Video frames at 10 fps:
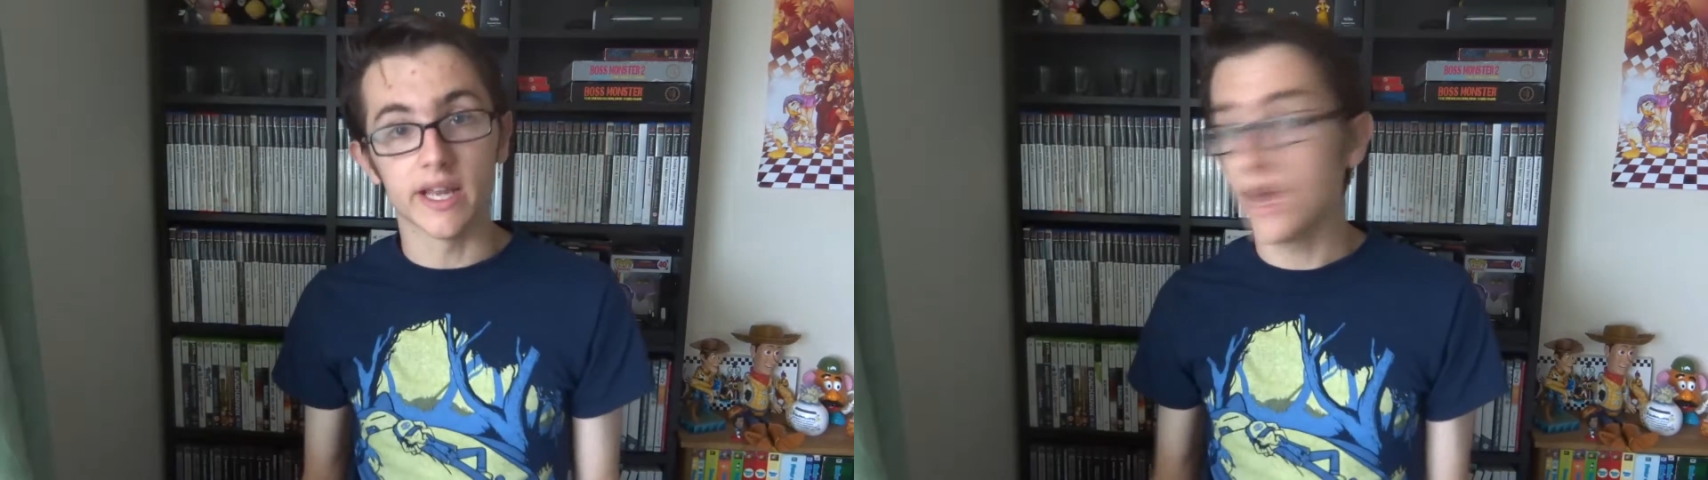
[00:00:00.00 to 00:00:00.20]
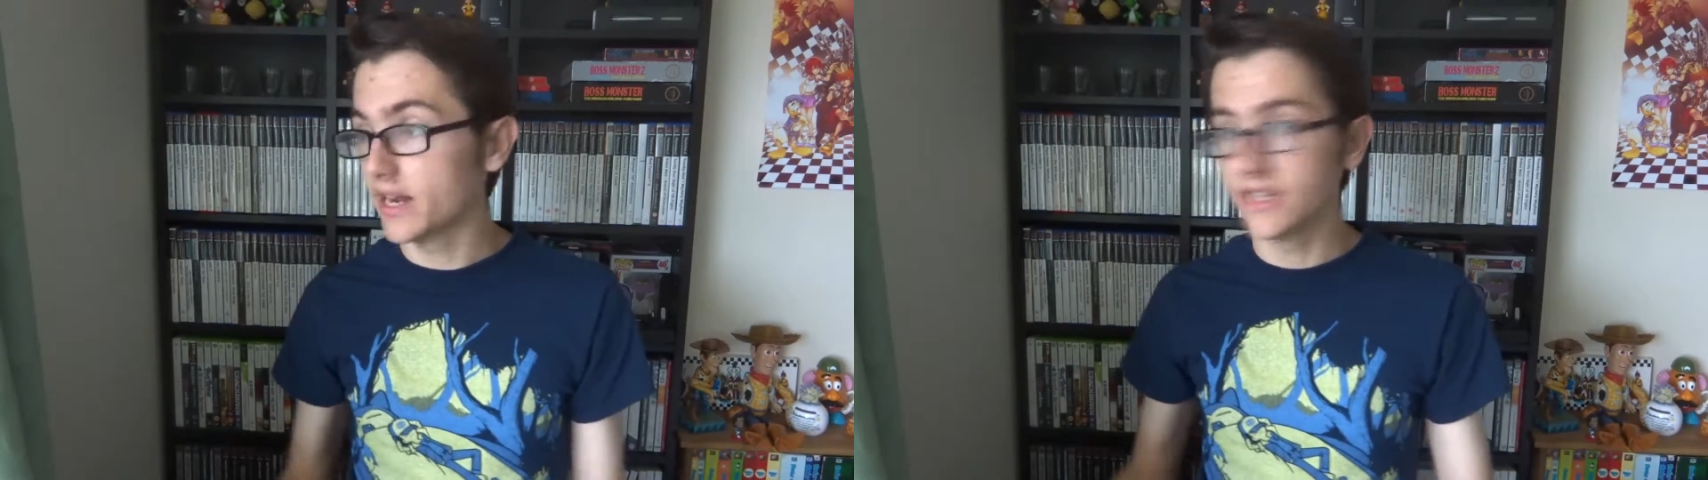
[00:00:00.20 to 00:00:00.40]

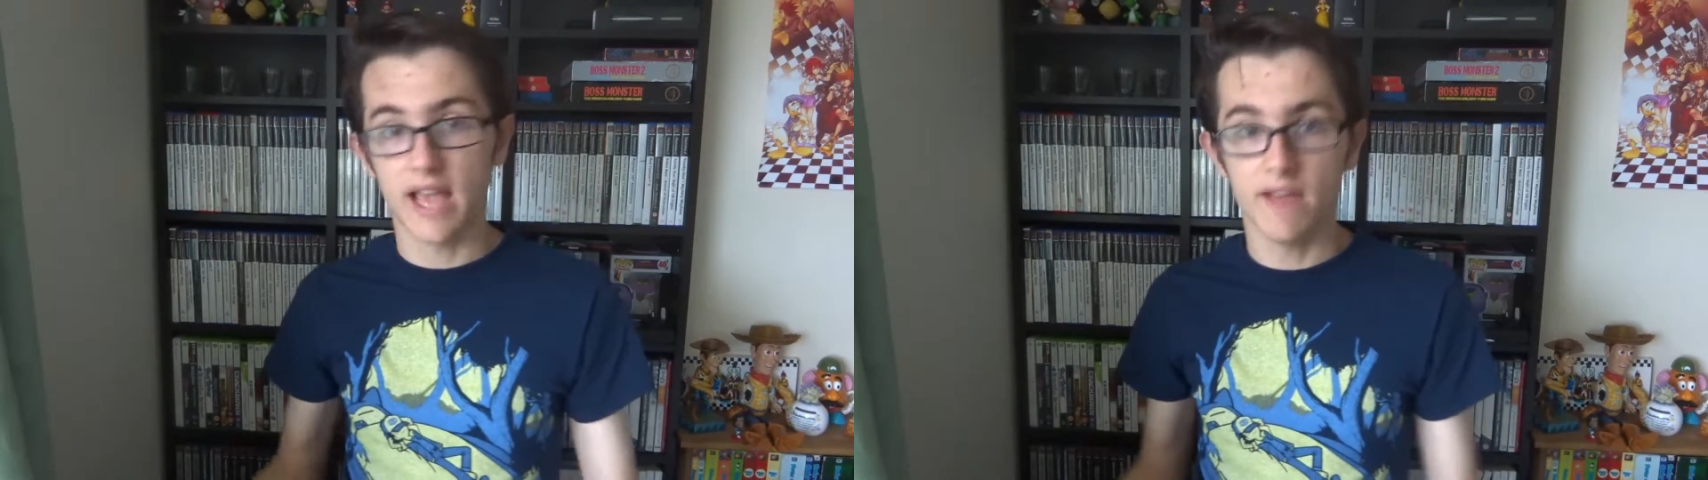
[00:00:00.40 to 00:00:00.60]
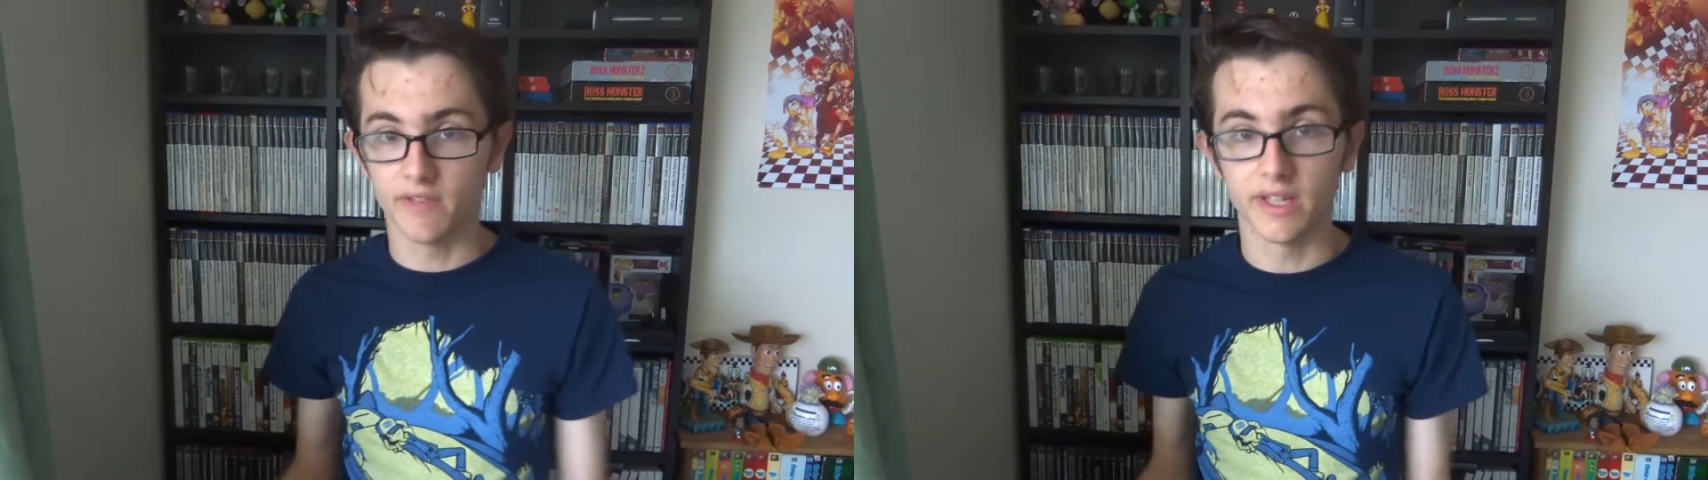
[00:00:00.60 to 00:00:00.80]
it and it's
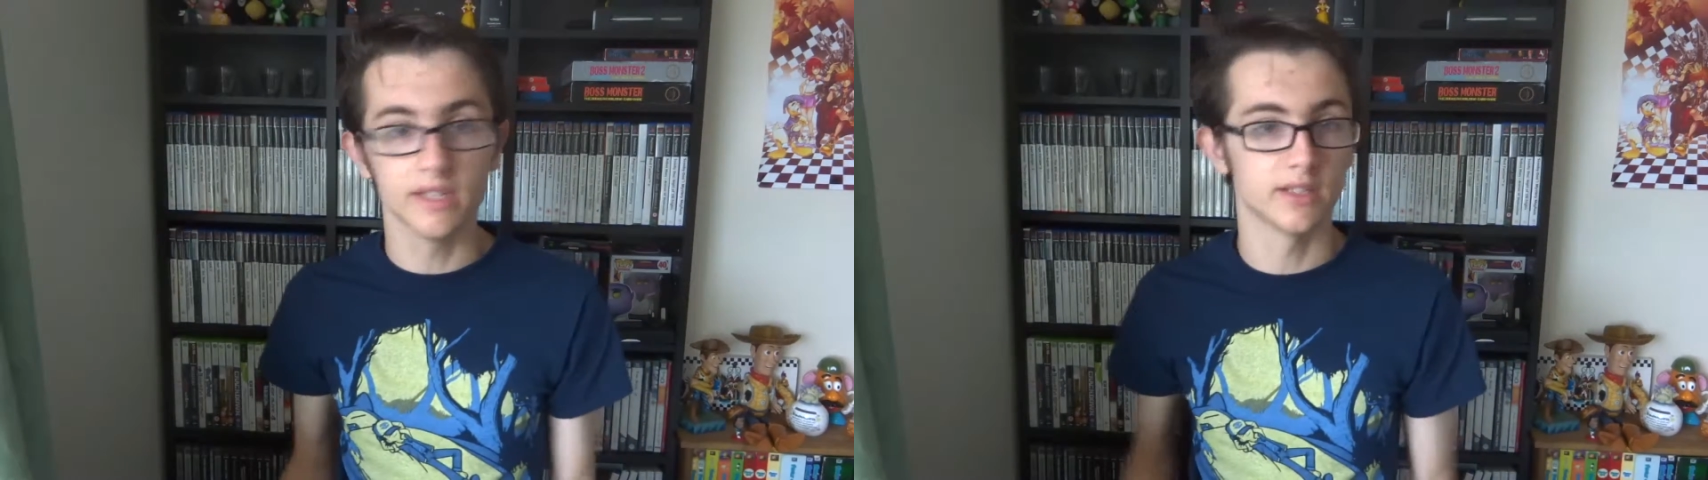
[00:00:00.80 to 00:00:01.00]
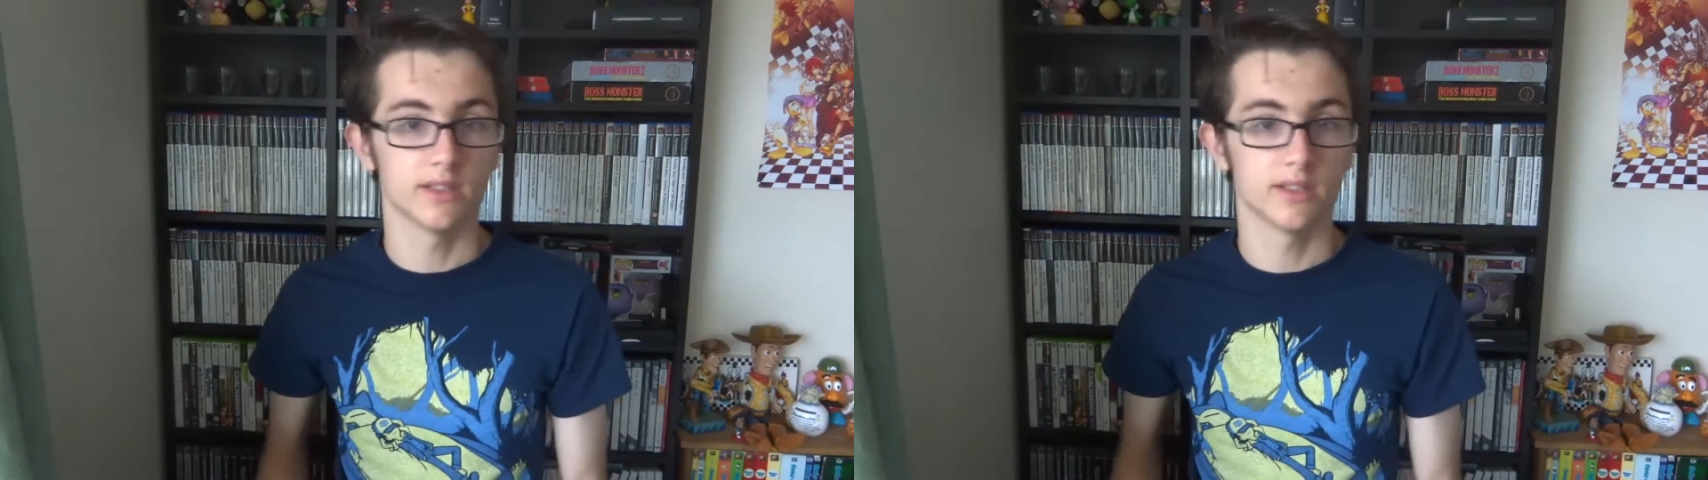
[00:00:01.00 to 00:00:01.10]
heavy,